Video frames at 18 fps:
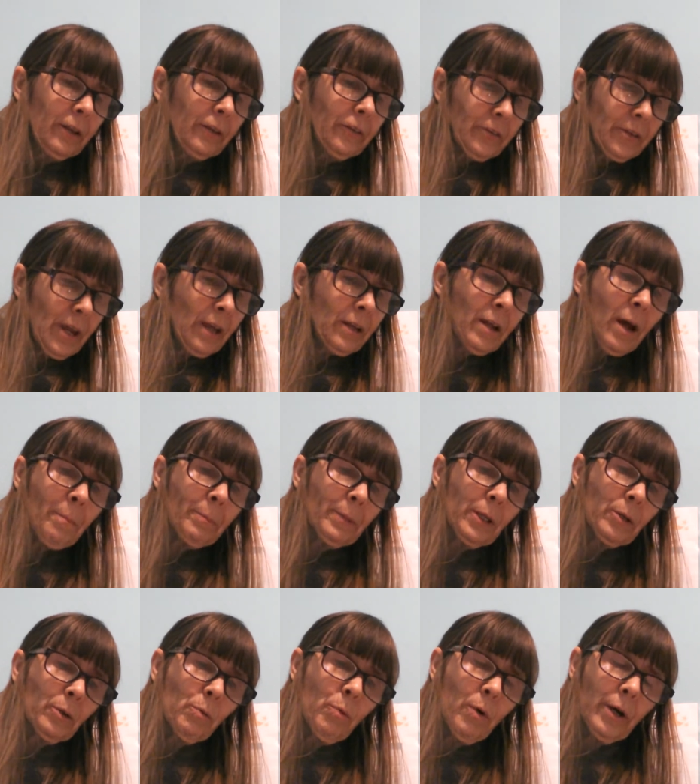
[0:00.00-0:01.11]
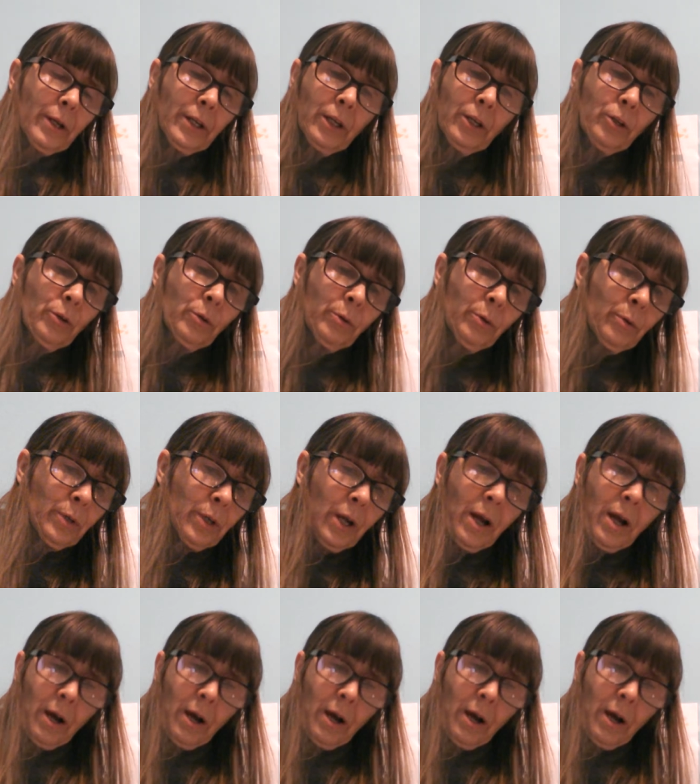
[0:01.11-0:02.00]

Stand up, little one, he cooed.